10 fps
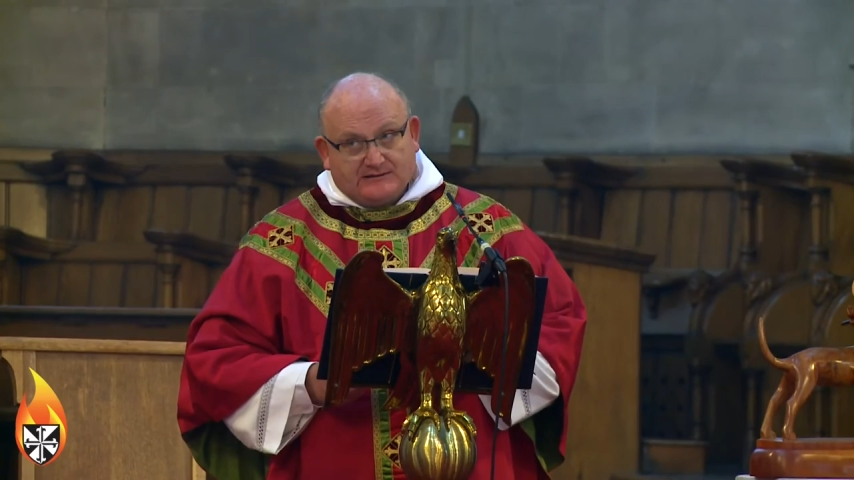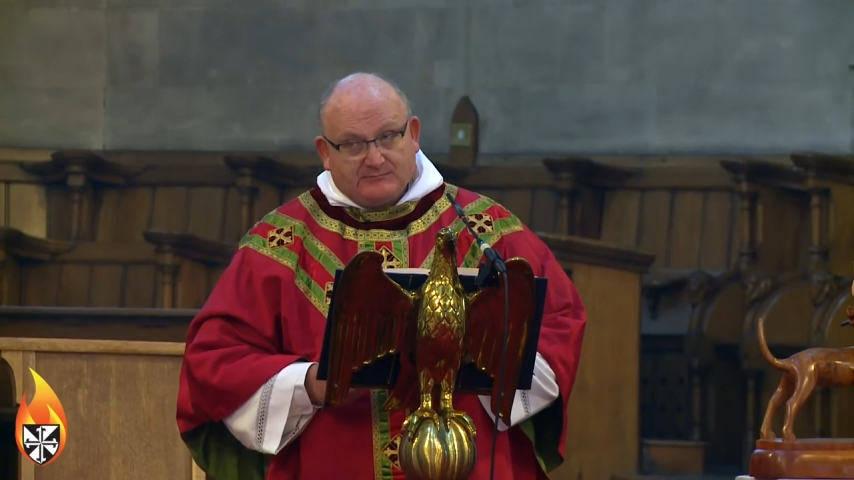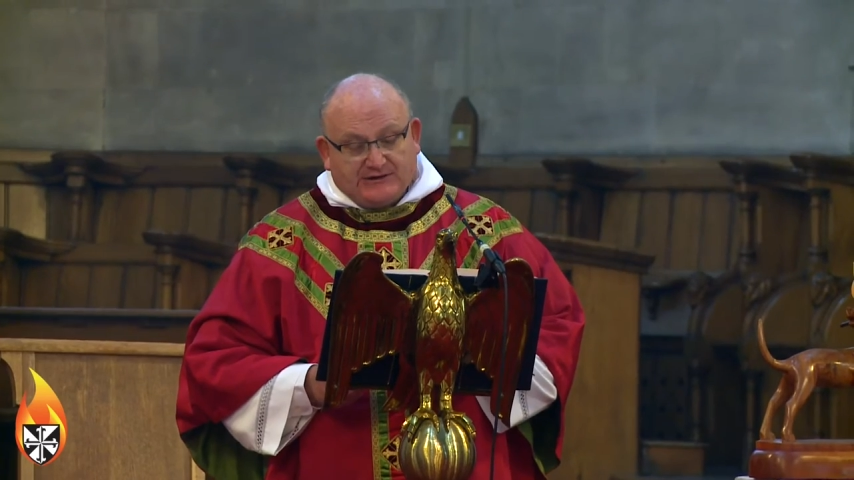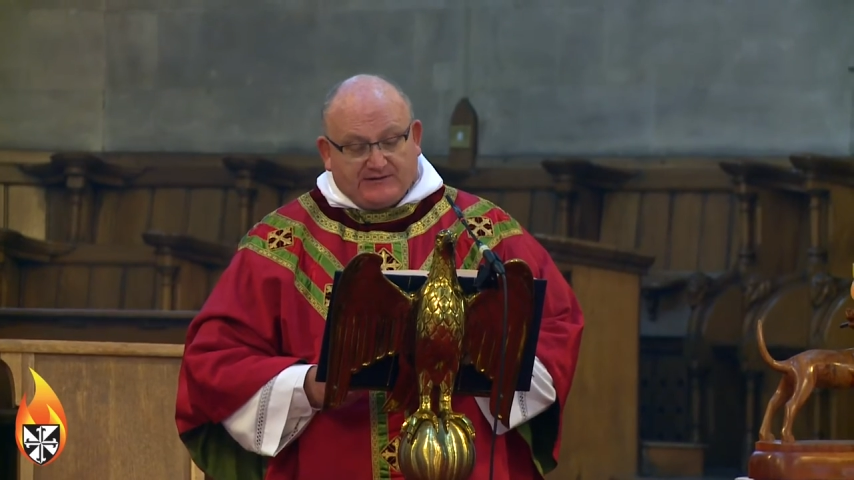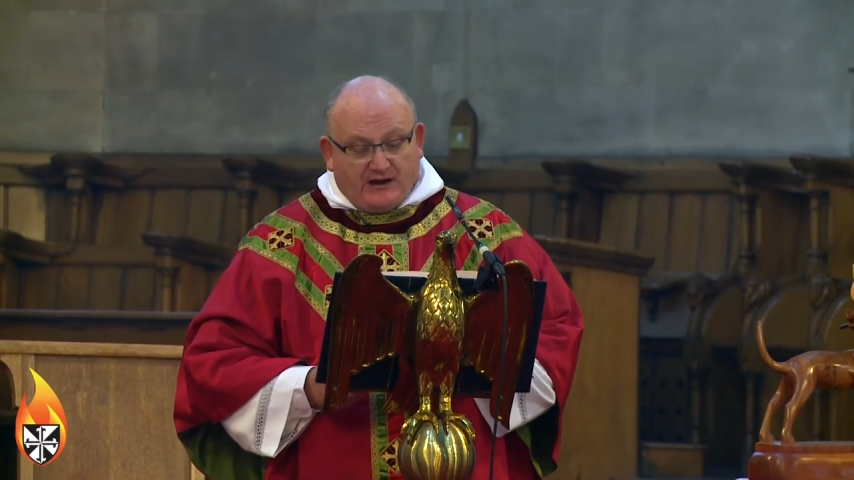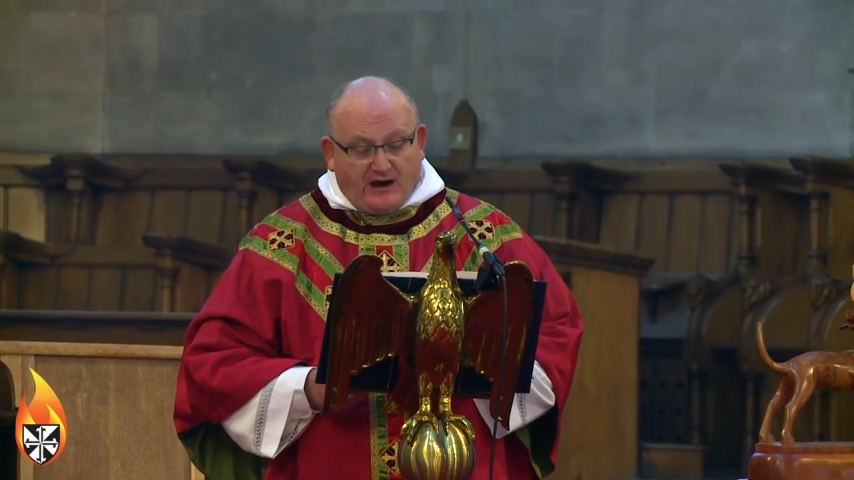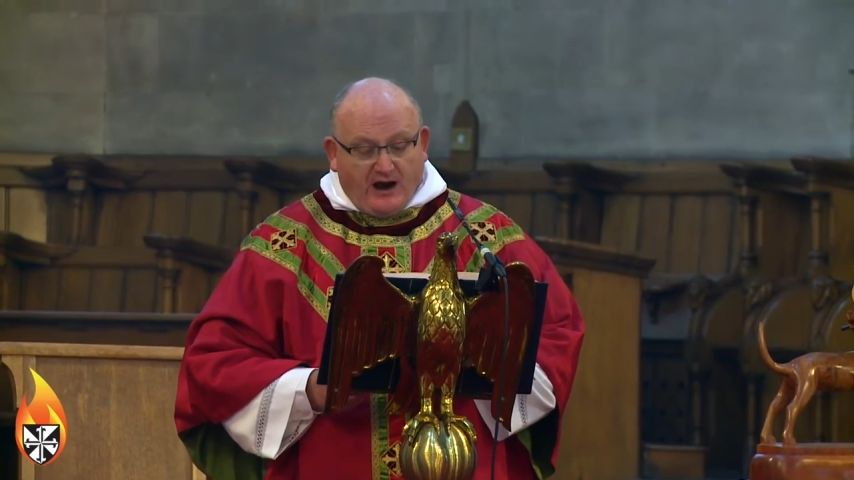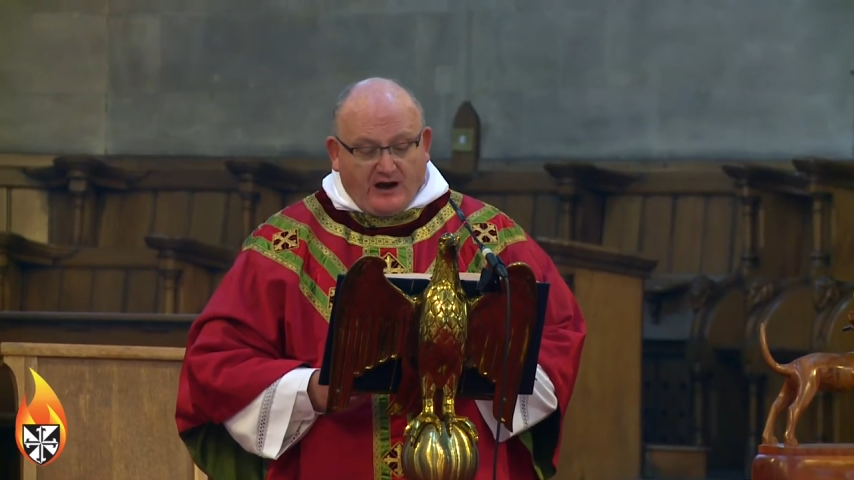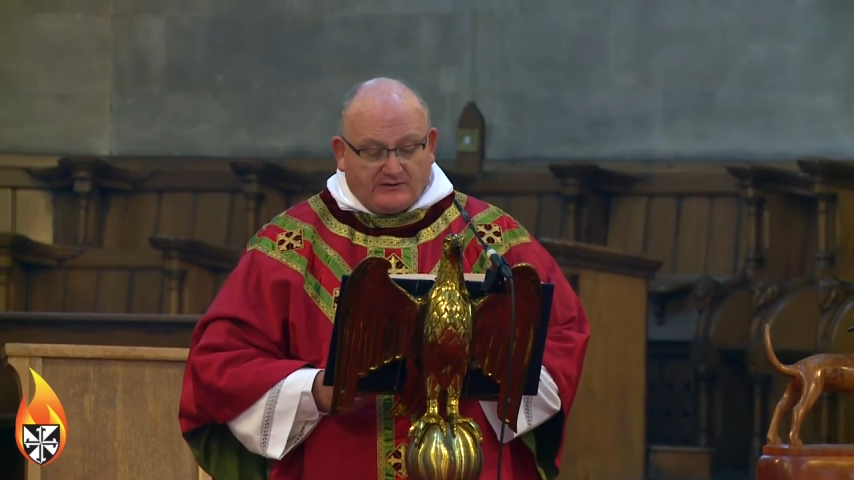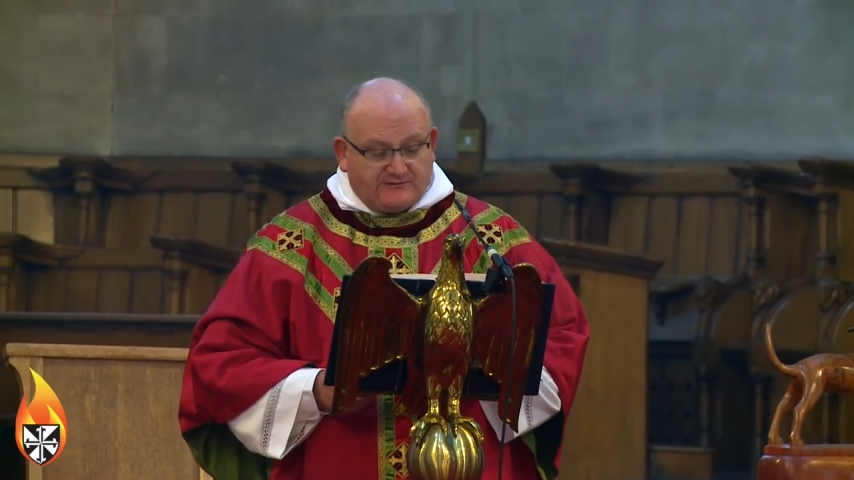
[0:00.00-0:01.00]
But in the
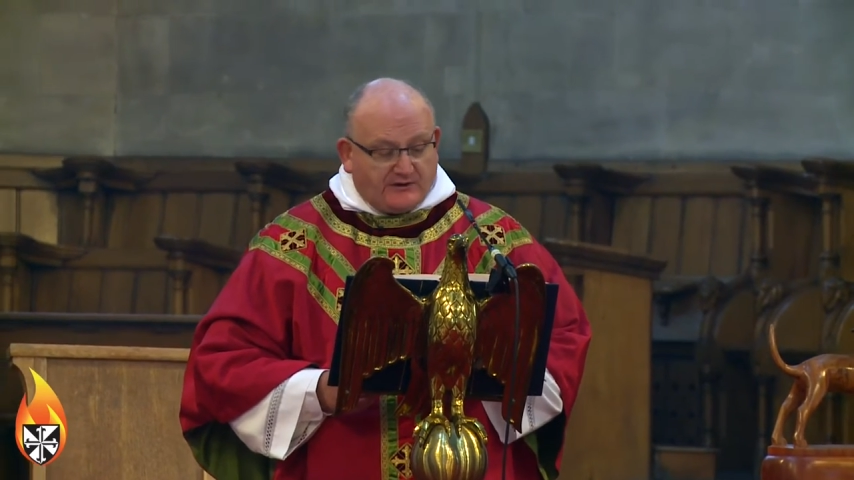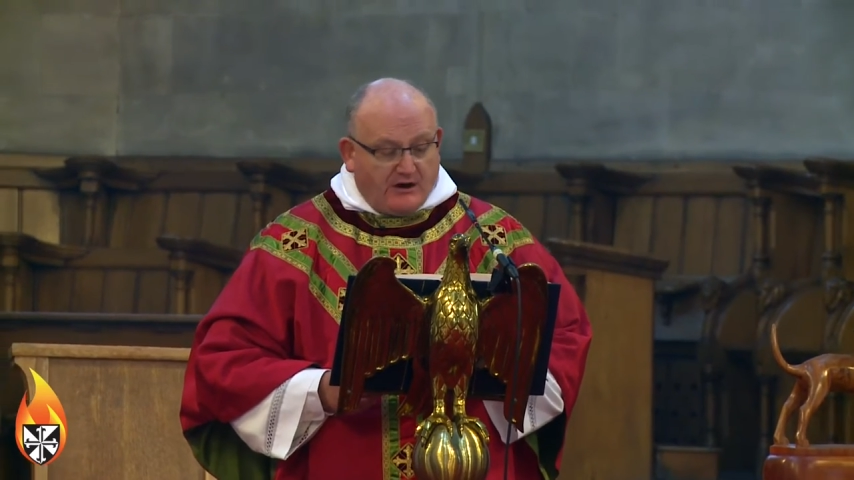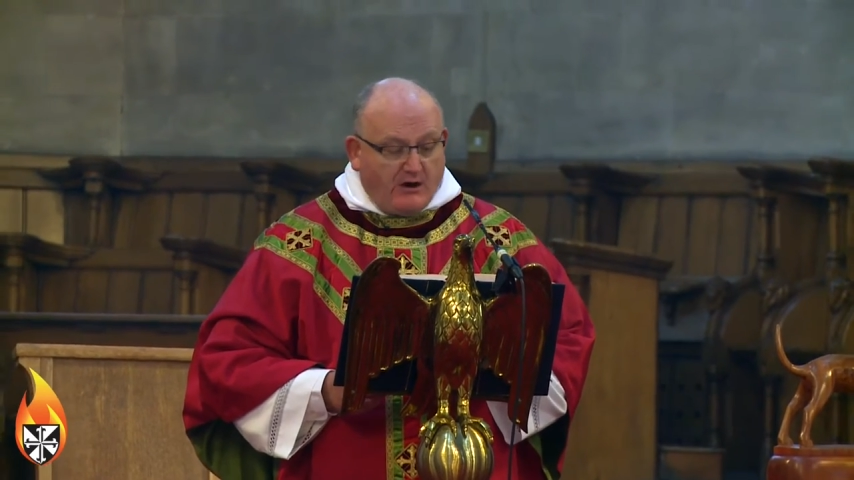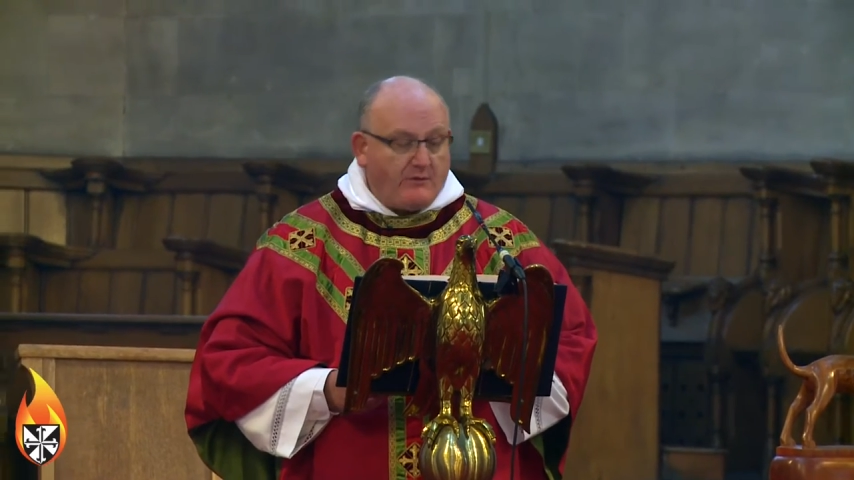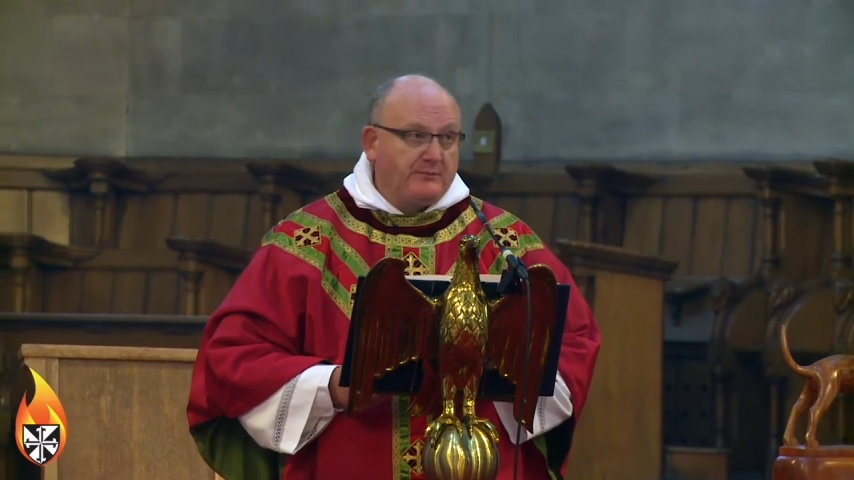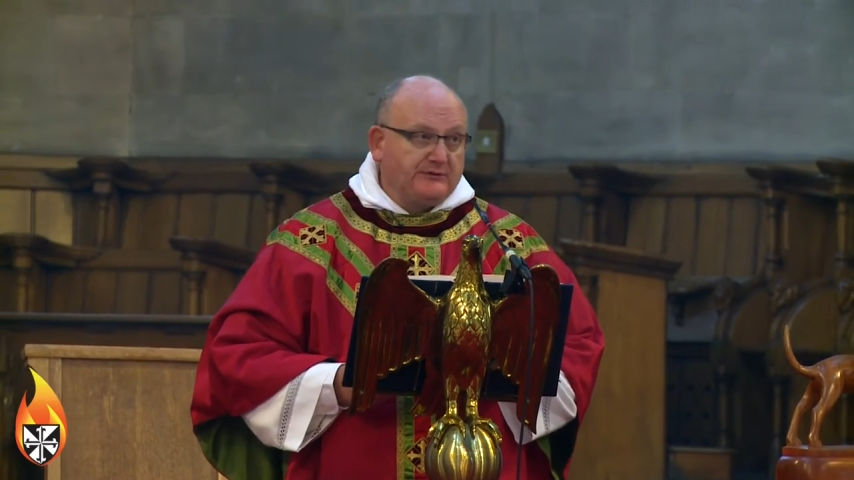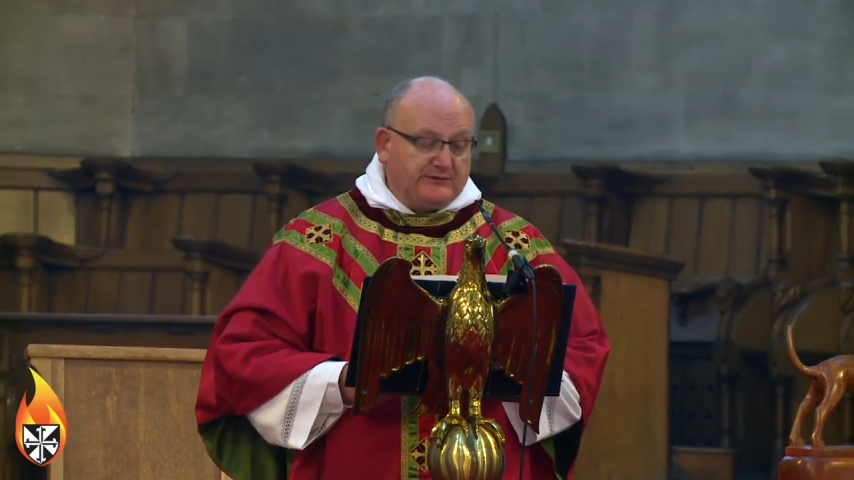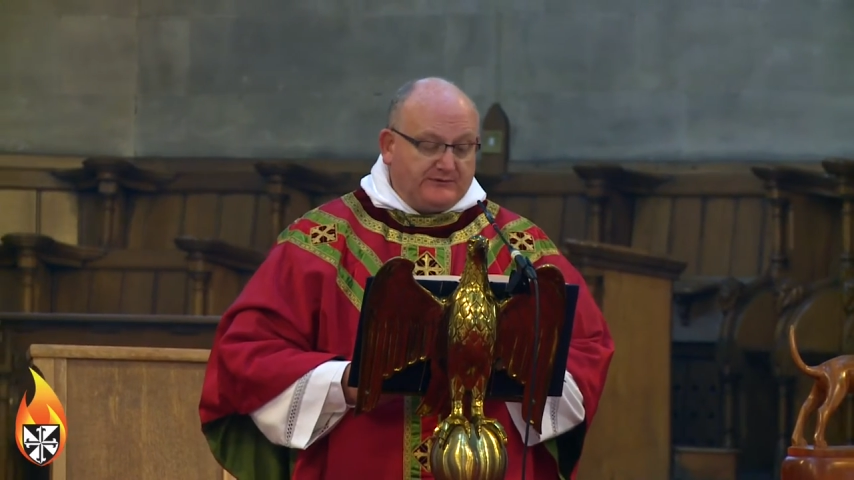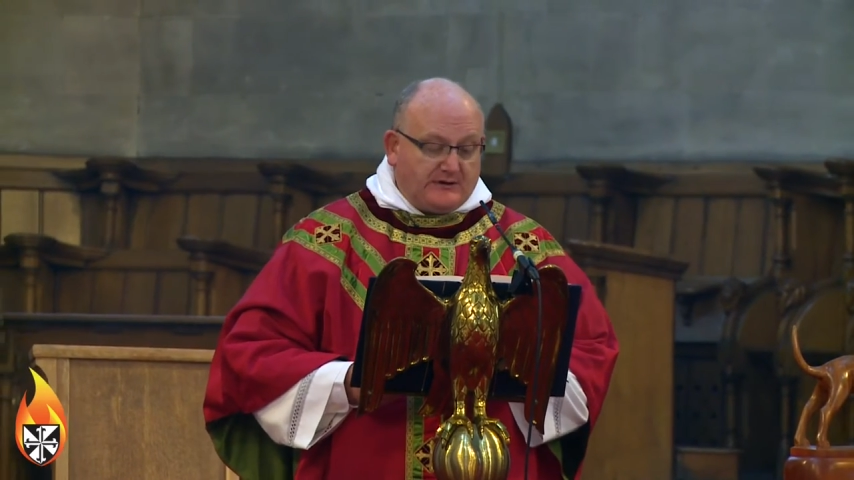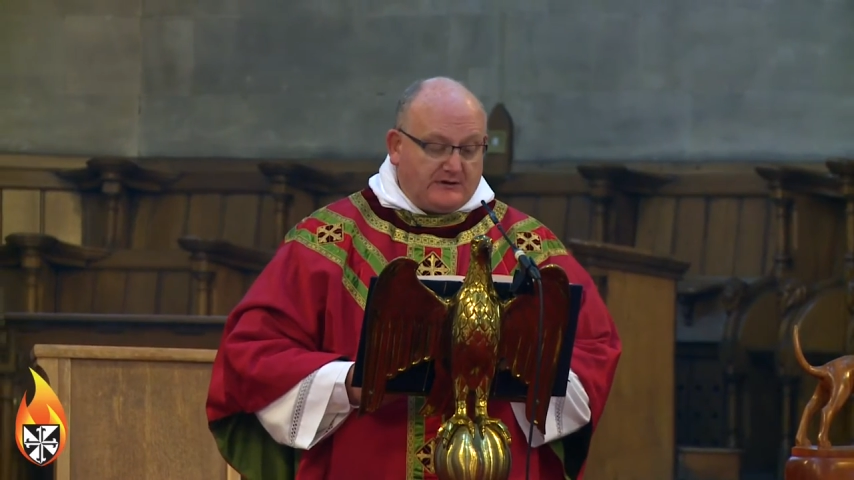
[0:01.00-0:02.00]
heart of the corpus
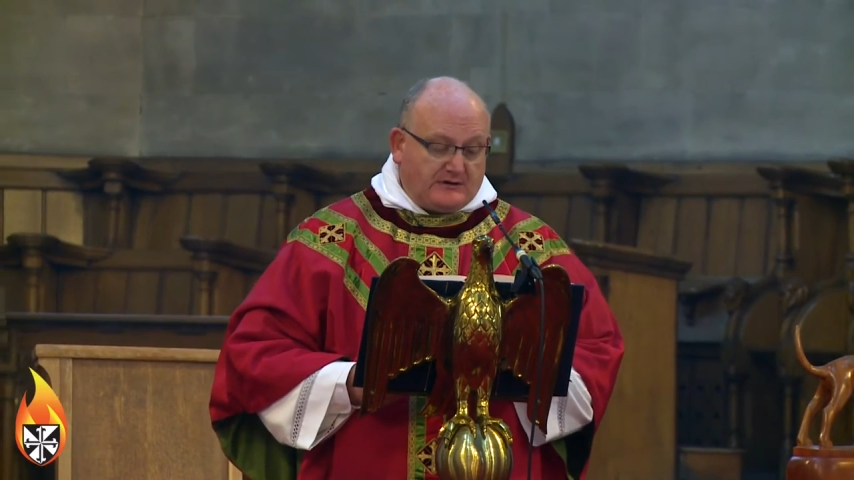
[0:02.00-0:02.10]
of the,